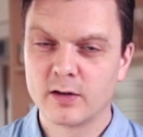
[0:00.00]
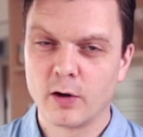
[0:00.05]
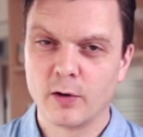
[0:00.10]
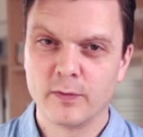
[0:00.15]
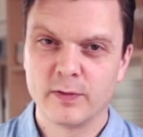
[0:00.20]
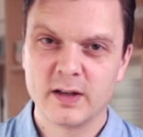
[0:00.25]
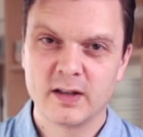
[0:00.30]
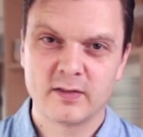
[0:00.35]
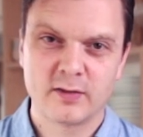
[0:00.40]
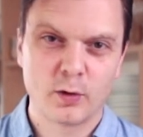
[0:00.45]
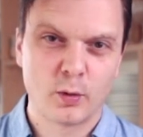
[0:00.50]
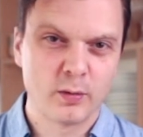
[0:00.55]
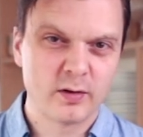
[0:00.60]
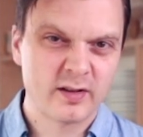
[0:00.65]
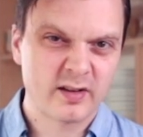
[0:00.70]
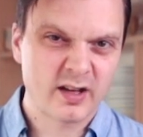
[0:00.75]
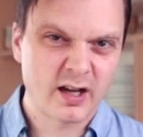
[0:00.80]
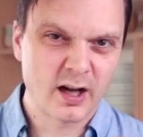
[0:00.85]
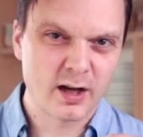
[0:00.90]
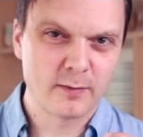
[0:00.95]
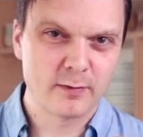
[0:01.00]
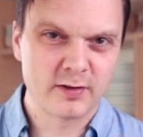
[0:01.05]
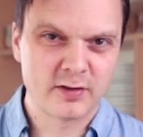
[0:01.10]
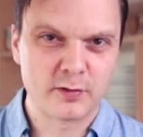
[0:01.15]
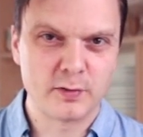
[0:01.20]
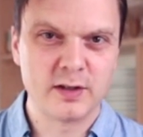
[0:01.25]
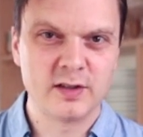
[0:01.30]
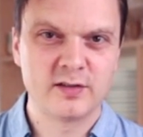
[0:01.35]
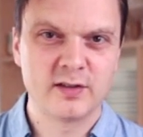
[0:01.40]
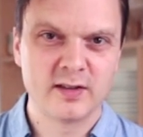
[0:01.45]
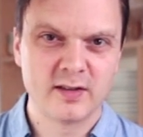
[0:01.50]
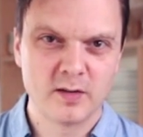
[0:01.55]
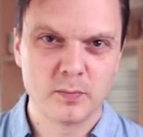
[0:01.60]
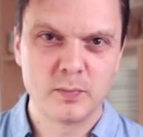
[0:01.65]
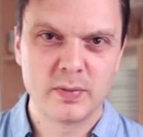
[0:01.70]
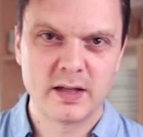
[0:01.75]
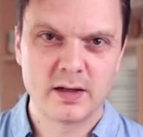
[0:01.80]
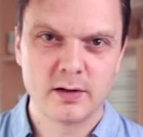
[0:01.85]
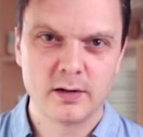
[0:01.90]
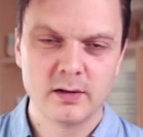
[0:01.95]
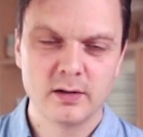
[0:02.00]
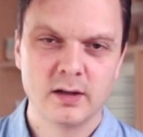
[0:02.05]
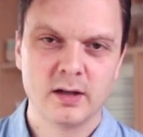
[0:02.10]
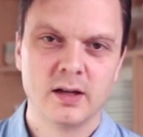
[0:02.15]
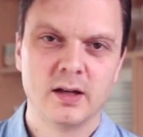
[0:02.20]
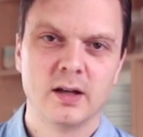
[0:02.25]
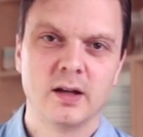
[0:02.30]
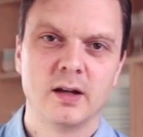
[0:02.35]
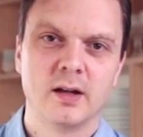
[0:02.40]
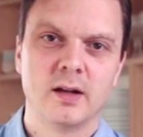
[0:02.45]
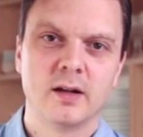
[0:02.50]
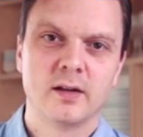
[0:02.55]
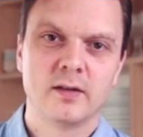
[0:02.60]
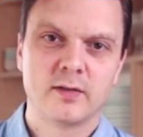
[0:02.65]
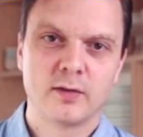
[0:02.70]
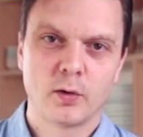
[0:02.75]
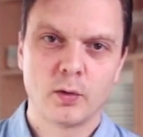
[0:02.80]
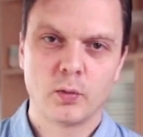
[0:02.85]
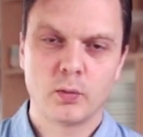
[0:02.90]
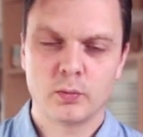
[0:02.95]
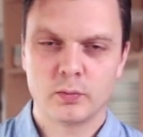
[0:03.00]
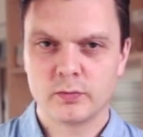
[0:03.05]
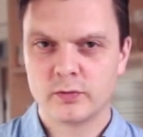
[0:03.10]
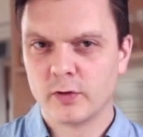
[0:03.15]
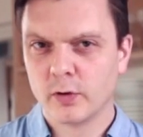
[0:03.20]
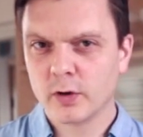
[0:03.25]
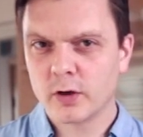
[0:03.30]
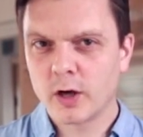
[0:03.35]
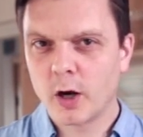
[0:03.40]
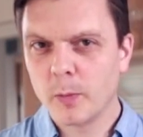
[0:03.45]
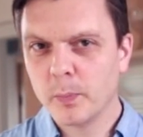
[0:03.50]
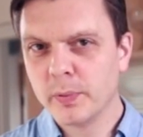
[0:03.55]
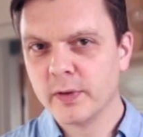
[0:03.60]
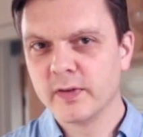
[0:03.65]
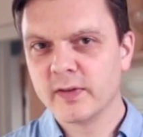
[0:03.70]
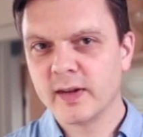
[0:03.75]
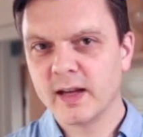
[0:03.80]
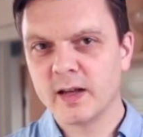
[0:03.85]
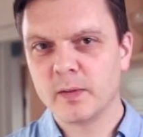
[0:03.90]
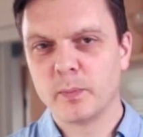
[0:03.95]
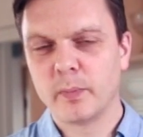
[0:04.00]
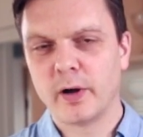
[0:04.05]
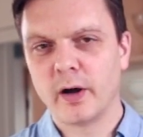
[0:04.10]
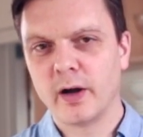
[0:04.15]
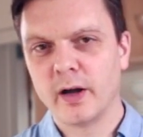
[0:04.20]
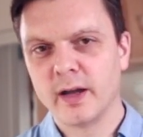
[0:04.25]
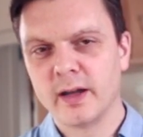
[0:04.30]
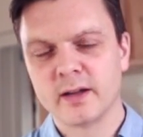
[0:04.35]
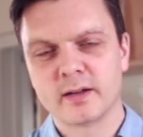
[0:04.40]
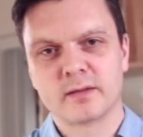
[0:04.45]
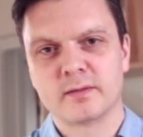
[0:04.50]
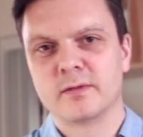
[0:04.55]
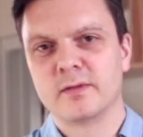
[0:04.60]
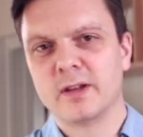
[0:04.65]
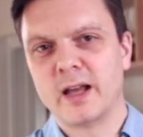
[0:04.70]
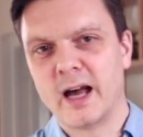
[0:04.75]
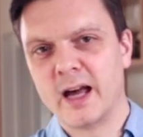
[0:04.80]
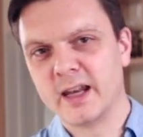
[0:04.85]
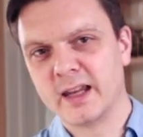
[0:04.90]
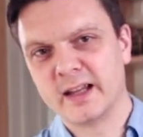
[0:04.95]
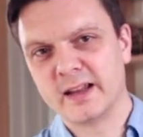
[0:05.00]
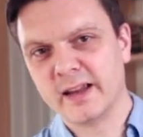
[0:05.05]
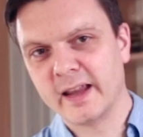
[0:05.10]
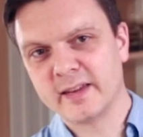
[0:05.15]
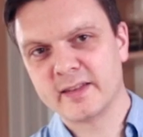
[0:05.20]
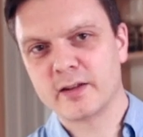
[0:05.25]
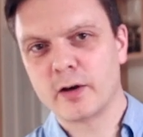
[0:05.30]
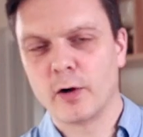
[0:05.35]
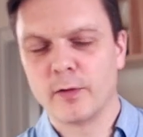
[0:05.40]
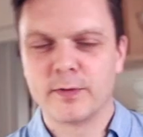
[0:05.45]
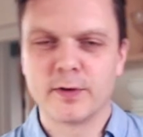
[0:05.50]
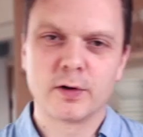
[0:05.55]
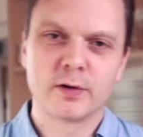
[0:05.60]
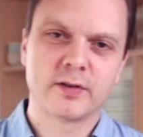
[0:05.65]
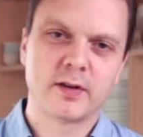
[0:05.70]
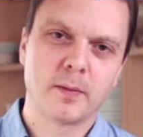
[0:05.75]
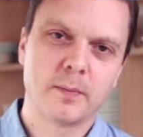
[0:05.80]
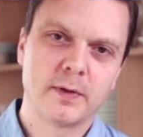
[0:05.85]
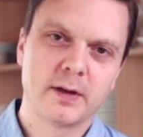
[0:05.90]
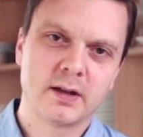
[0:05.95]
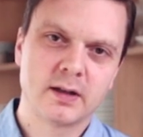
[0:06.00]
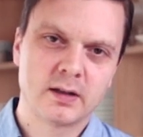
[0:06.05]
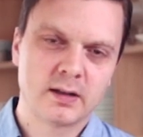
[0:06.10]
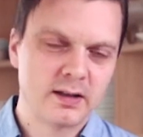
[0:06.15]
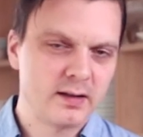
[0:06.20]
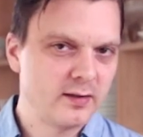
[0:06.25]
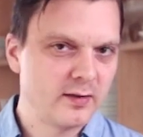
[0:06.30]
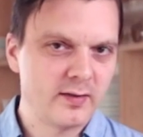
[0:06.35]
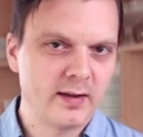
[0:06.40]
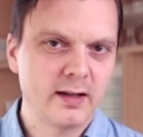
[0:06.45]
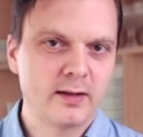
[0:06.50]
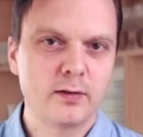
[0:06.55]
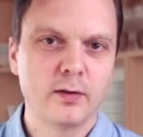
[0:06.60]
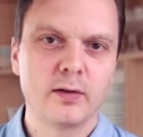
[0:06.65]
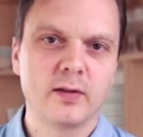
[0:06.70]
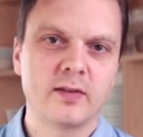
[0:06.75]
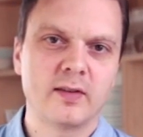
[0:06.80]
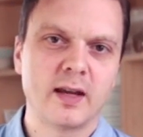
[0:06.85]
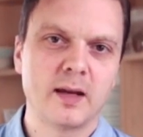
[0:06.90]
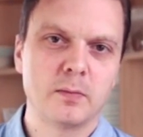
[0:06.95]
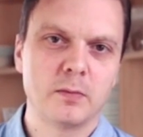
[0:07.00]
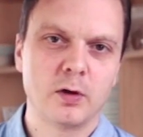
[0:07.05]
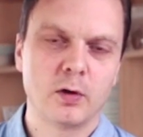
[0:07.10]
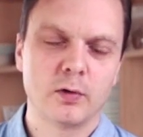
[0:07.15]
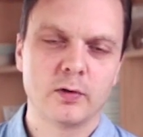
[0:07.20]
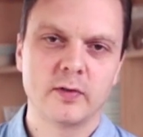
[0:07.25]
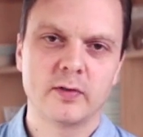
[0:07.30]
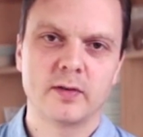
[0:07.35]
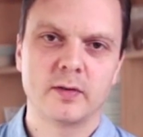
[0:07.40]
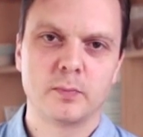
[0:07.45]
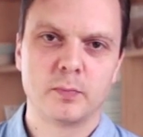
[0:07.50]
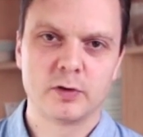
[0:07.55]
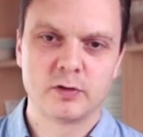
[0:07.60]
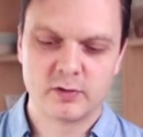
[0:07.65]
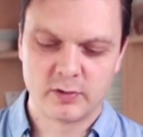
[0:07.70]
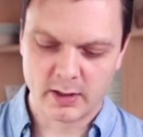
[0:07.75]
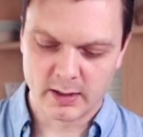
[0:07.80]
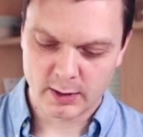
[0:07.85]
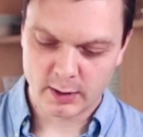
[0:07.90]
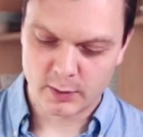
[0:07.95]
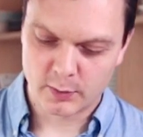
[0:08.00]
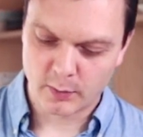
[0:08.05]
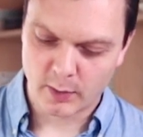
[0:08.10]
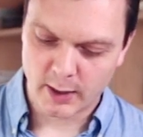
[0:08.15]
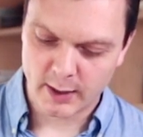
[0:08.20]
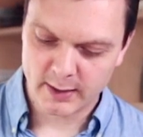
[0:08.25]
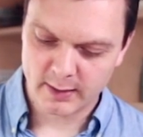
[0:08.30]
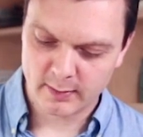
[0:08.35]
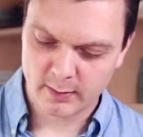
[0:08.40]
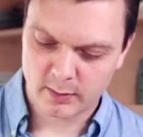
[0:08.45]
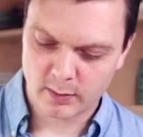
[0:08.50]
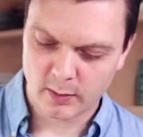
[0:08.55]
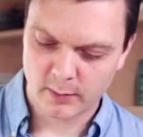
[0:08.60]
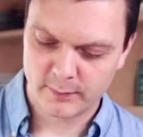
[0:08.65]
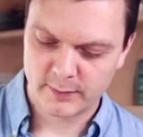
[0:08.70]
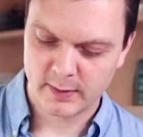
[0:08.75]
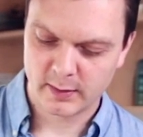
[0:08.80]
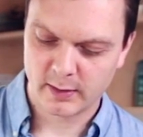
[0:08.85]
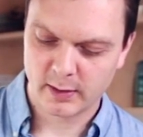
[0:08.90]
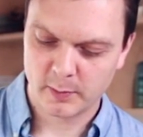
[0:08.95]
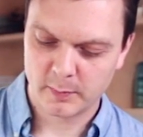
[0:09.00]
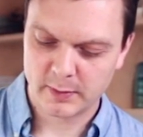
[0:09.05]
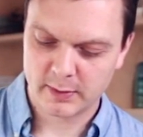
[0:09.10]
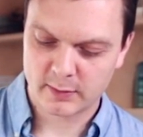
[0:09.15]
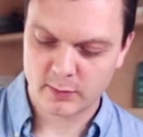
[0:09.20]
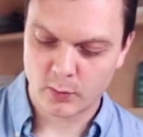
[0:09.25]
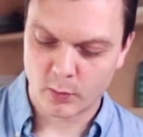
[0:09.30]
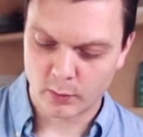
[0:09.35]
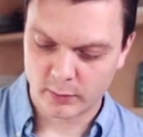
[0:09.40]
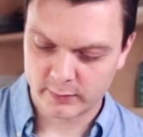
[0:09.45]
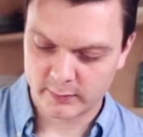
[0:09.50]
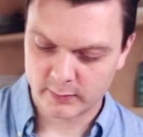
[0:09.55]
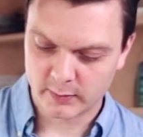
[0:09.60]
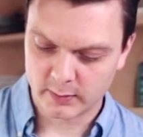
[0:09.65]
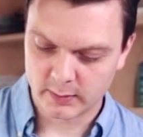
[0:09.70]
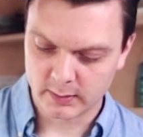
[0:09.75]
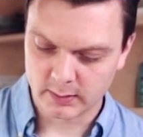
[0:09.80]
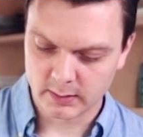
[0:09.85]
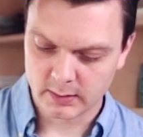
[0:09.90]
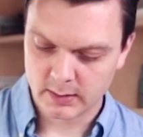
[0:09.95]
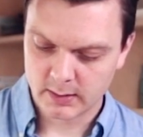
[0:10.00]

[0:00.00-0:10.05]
coffee is always kind of astringent and bitter. So don't compensate by adding less coffee or something. Stick to the same dose, but grind the coffee a little bit coarser.